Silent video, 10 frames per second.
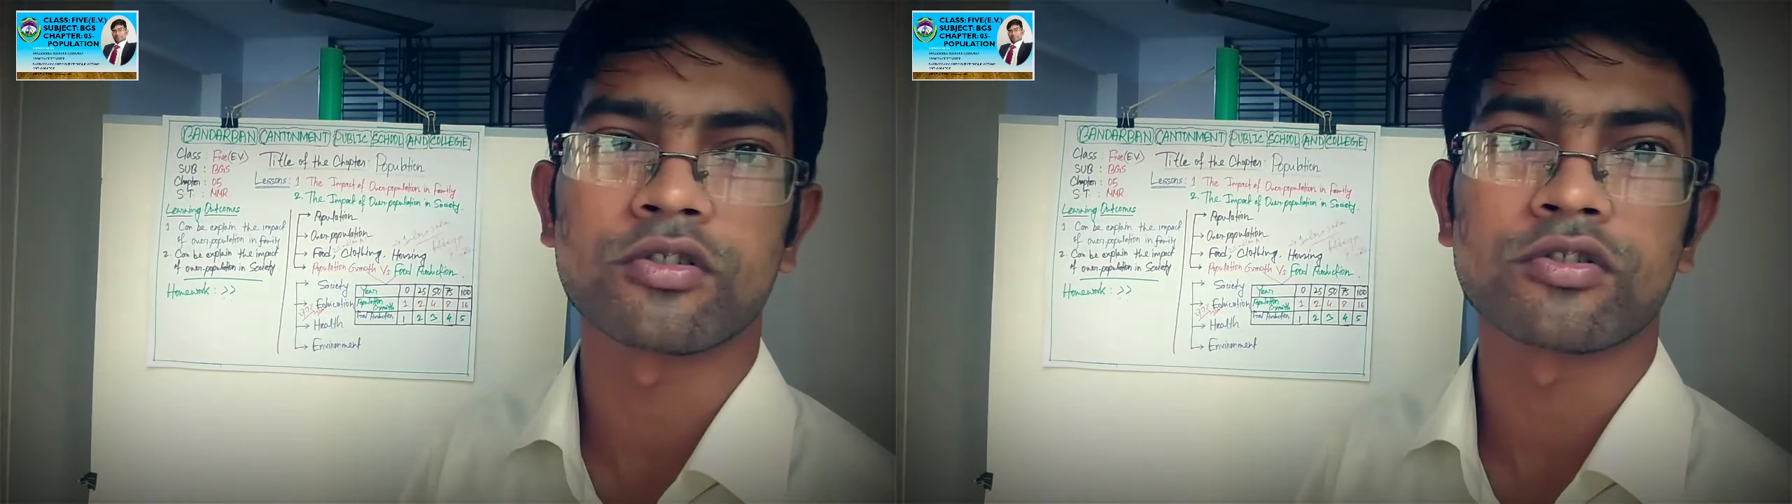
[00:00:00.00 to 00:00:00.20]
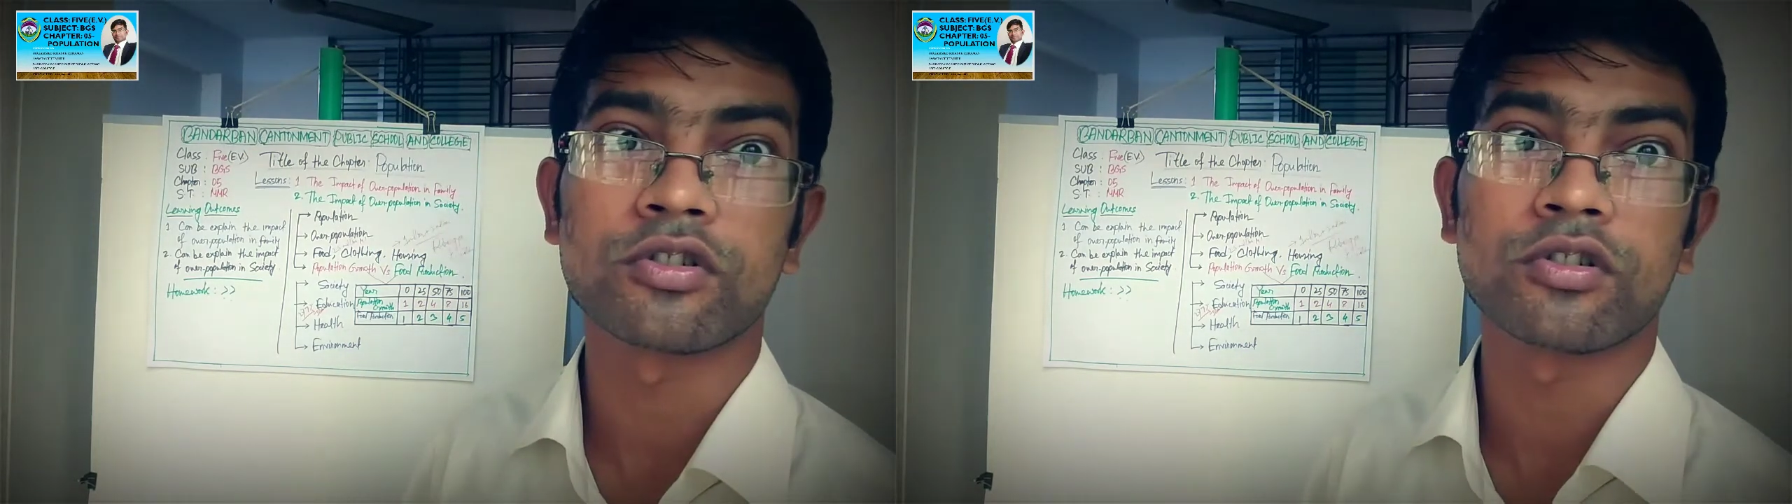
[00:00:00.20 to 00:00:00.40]

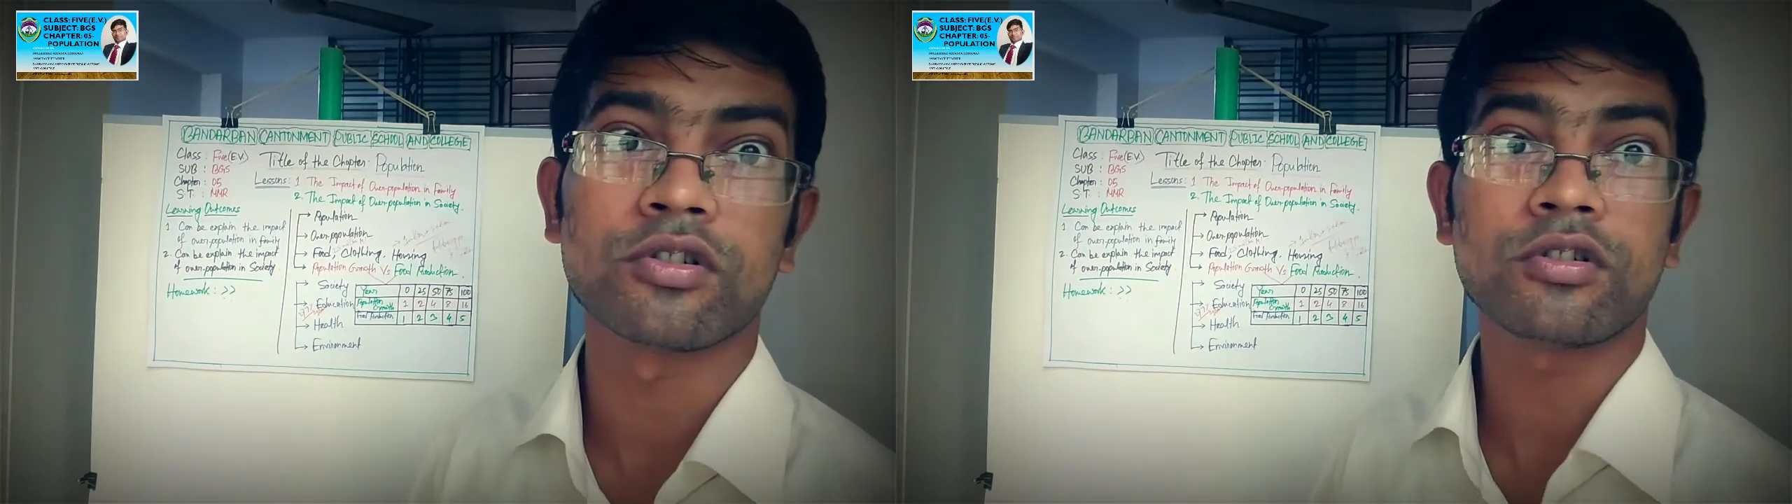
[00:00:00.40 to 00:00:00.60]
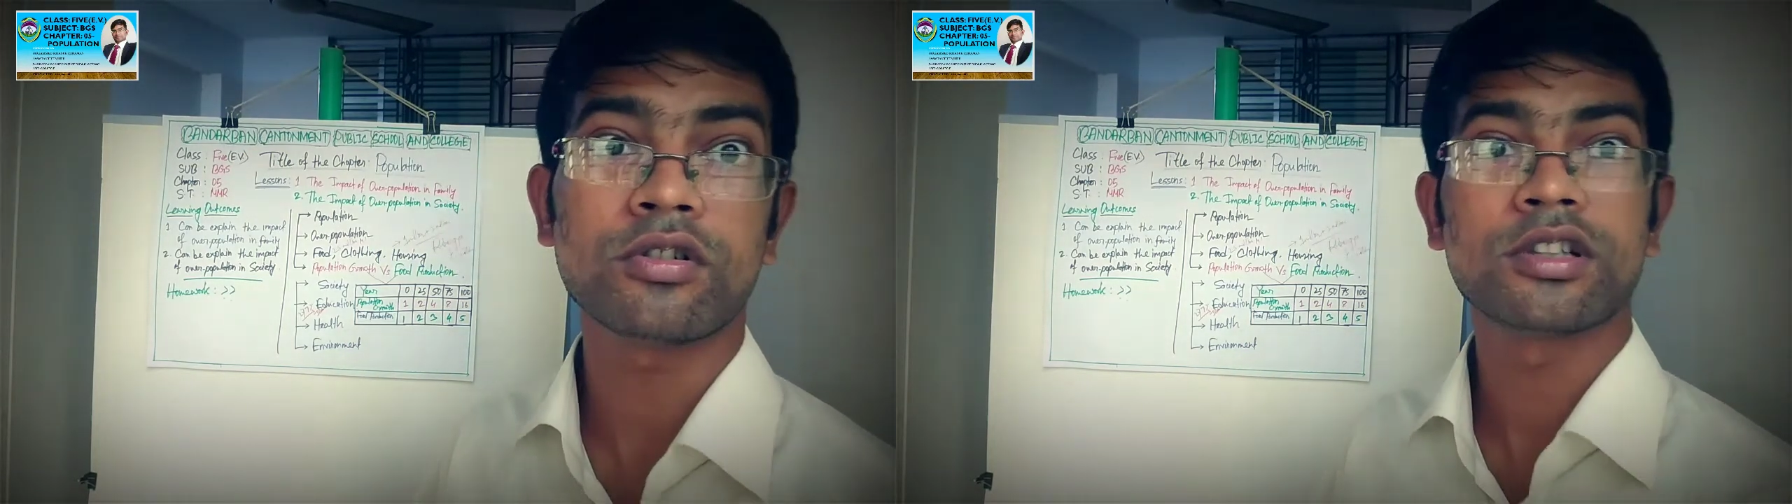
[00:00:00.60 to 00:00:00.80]

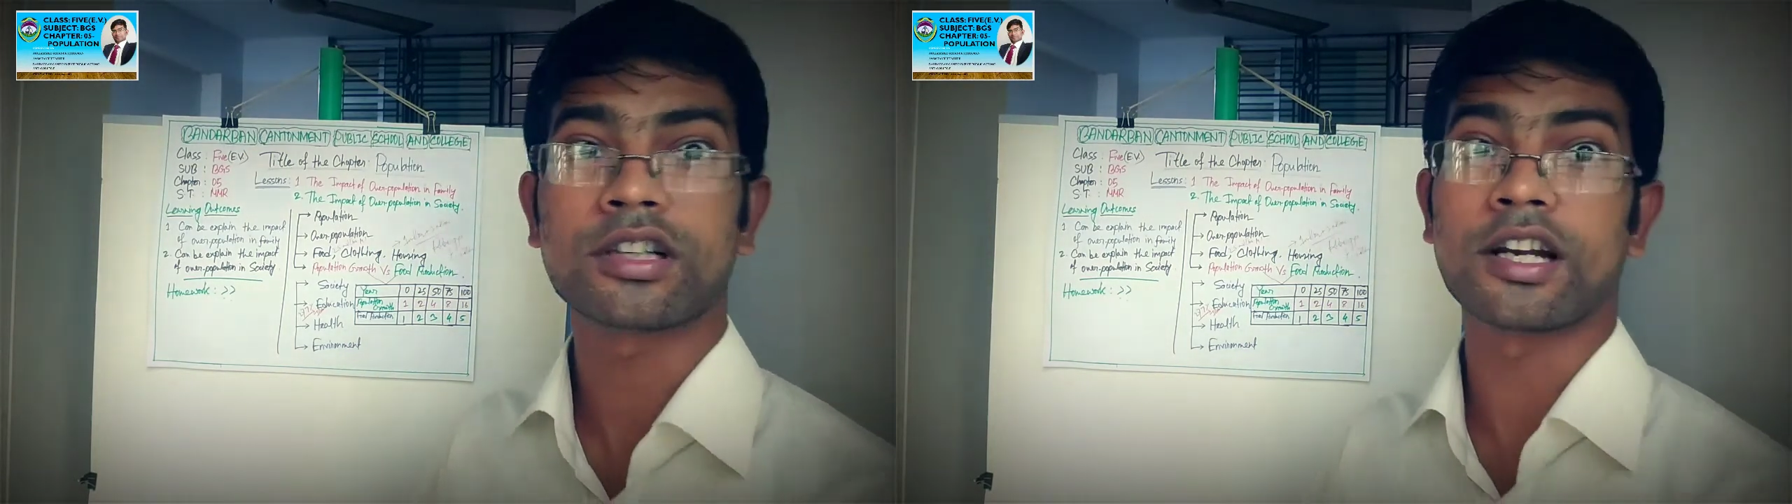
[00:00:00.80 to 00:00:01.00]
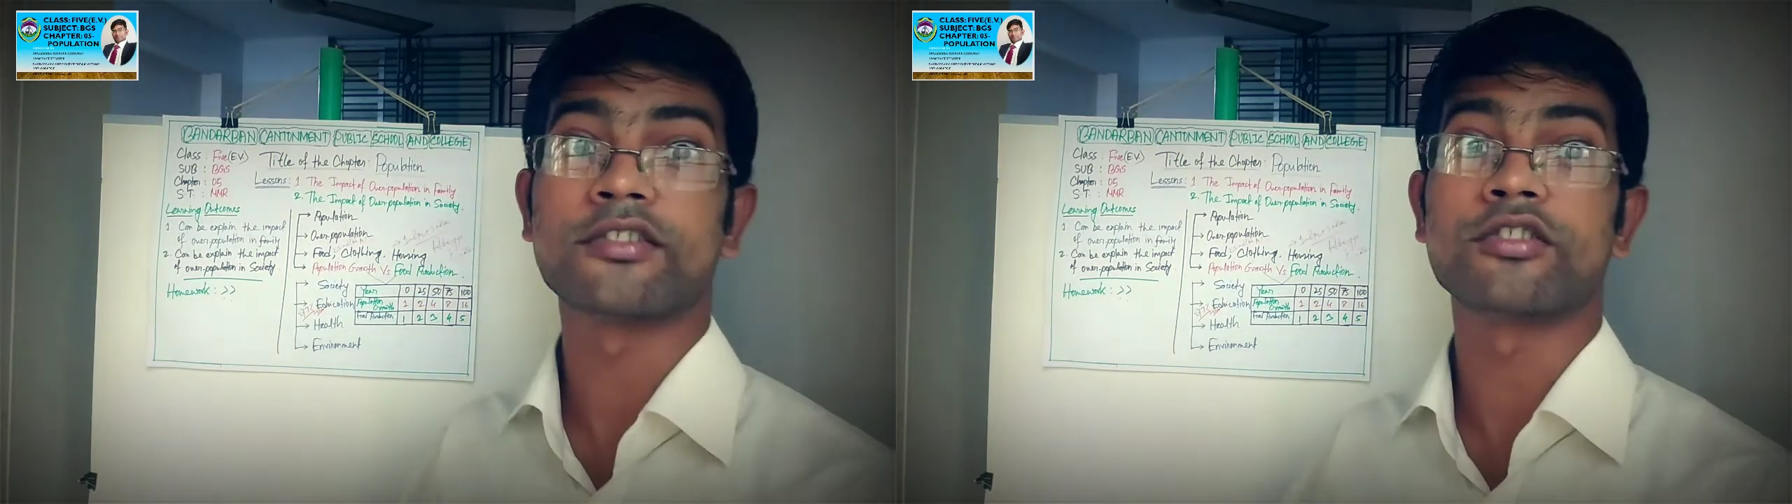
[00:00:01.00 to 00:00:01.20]
So
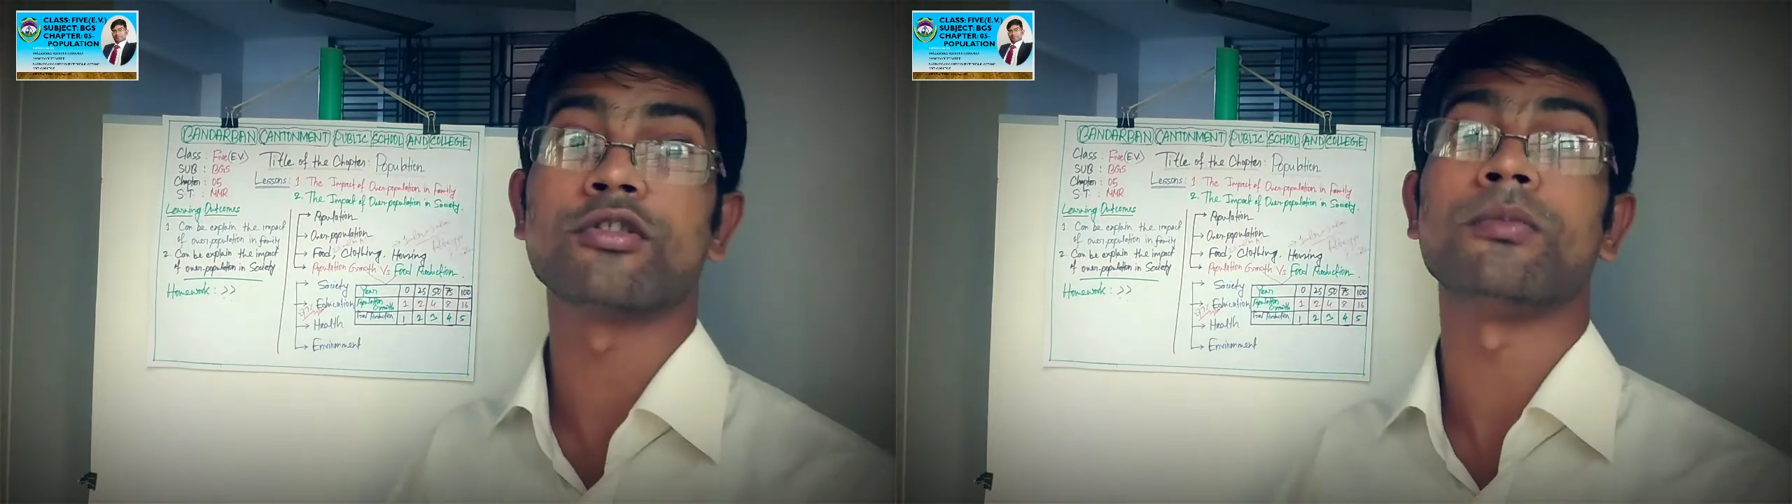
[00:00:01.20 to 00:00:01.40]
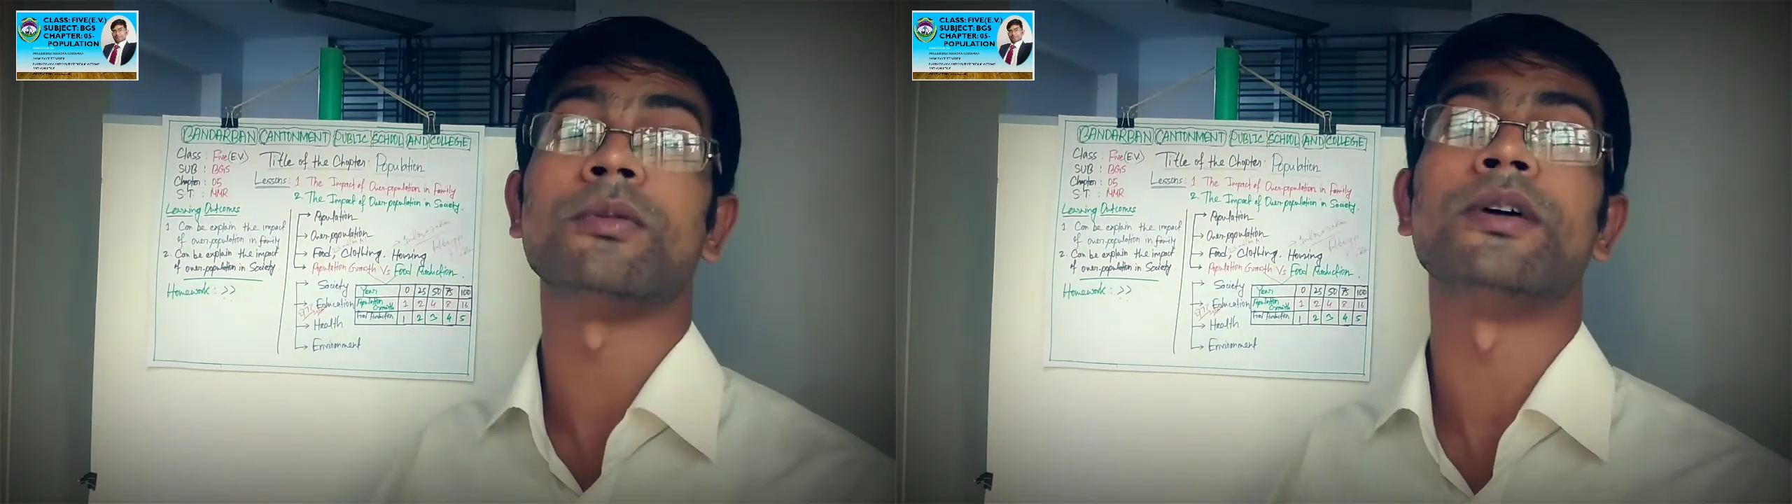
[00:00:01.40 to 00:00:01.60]
crisis
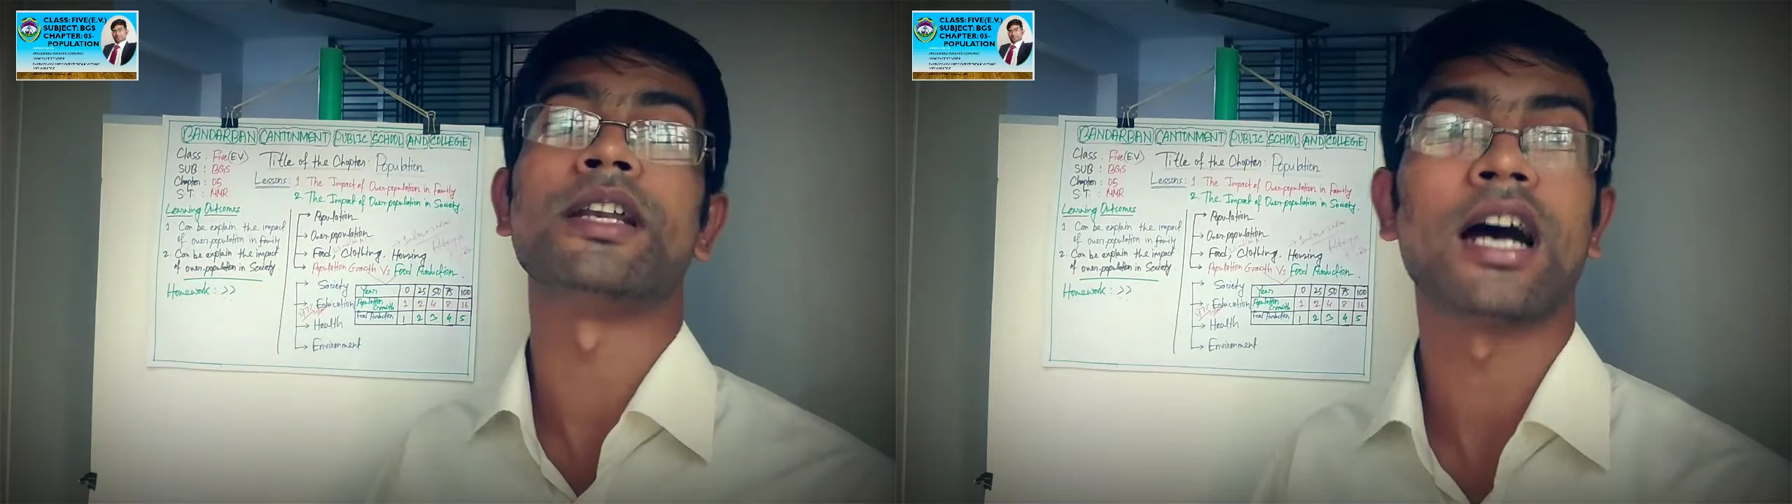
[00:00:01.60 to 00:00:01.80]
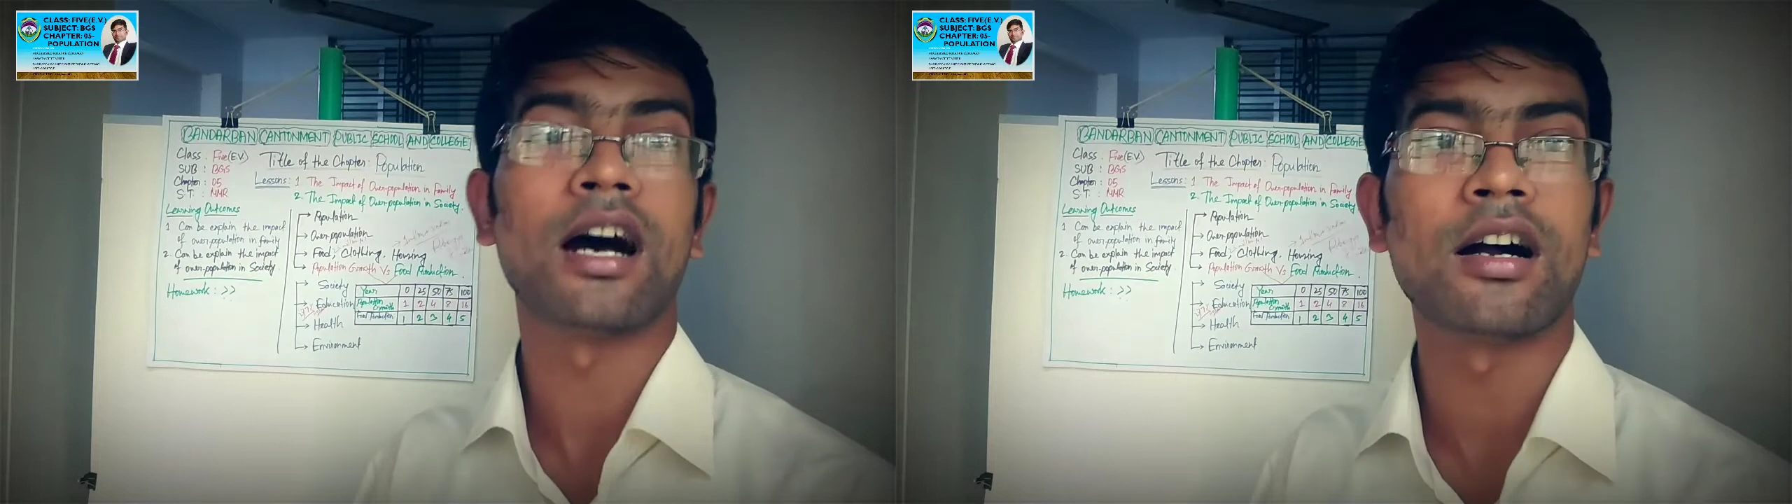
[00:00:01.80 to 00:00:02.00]
will be very
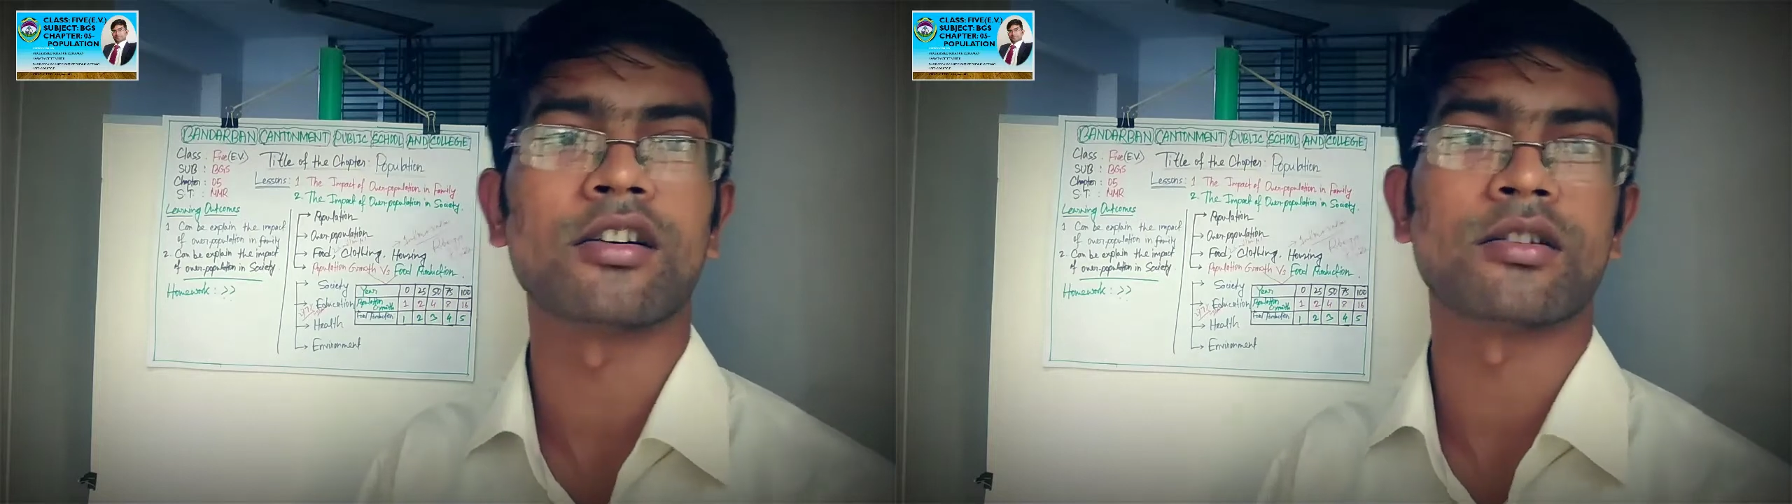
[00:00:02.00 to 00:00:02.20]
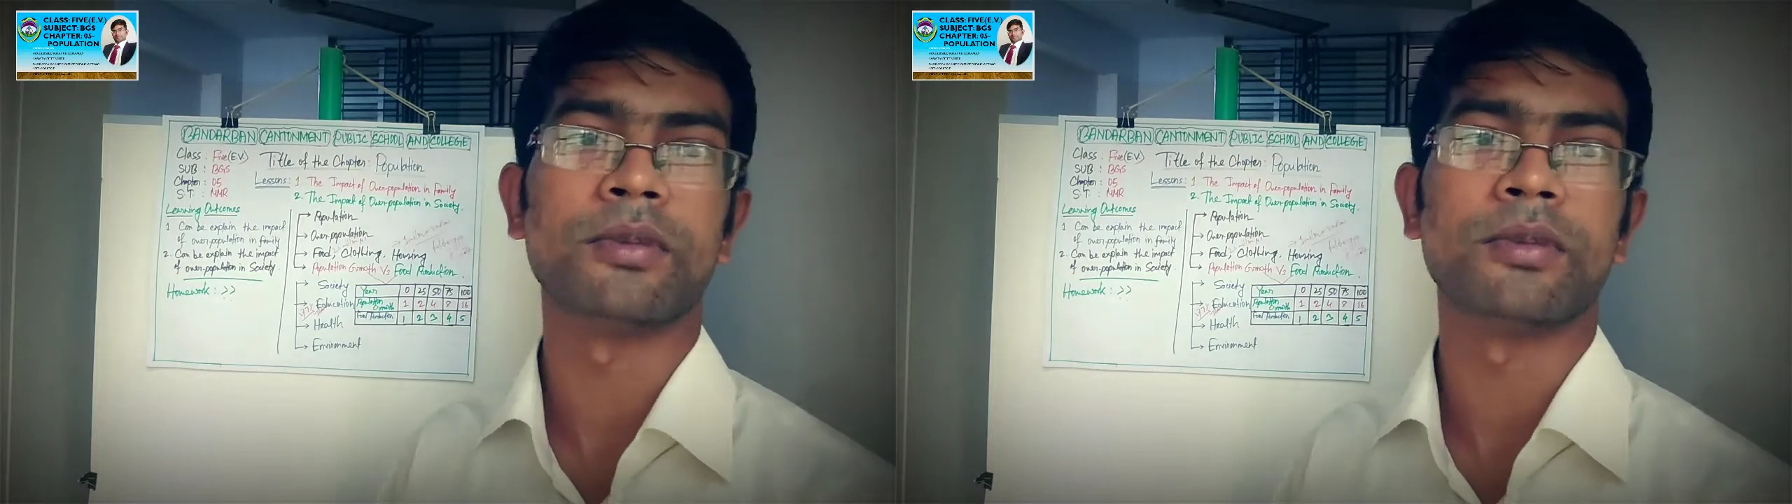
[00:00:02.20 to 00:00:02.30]
hard,